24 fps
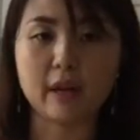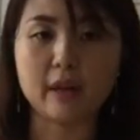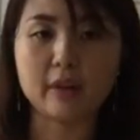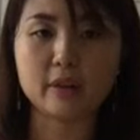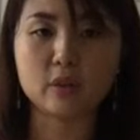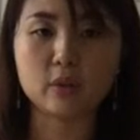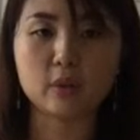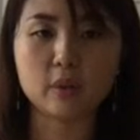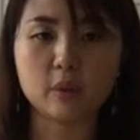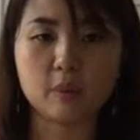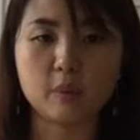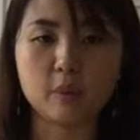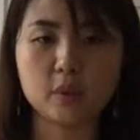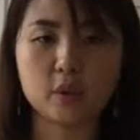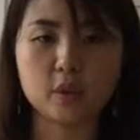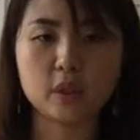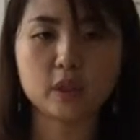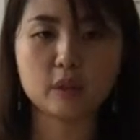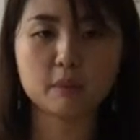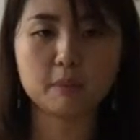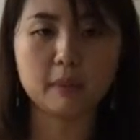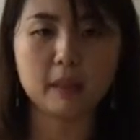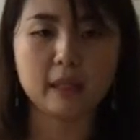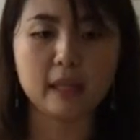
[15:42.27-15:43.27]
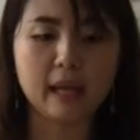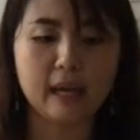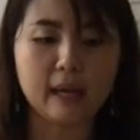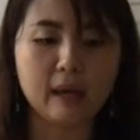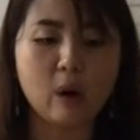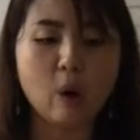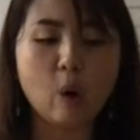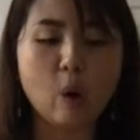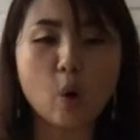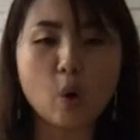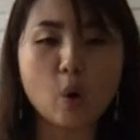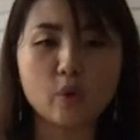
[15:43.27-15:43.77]
right, so it will just be
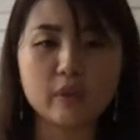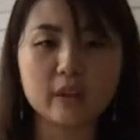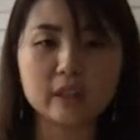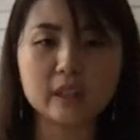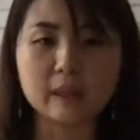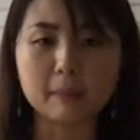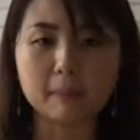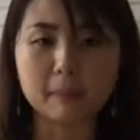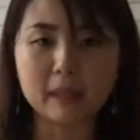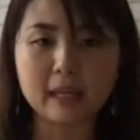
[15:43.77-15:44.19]
like all over the